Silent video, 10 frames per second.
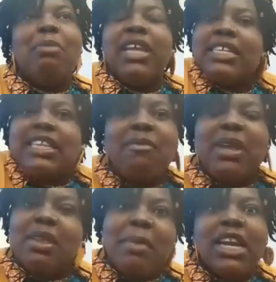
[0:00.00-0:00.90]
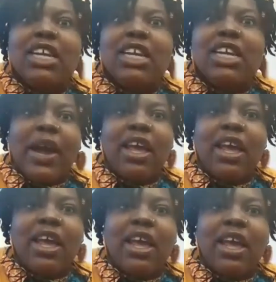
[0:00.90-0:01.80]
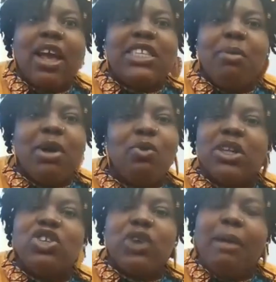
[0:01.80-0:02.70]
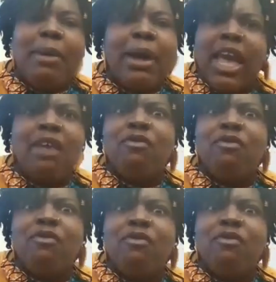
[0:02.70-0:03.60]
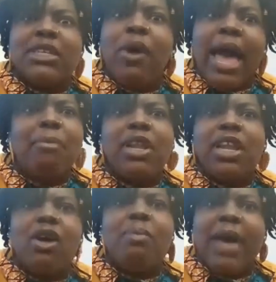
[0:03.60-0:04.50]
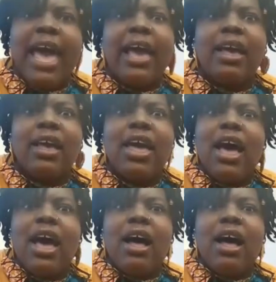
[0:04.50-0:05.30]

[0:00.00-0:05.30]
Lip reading: I'm like, please give me the money so I can go and tell me which tribe I came from because I will happily go back.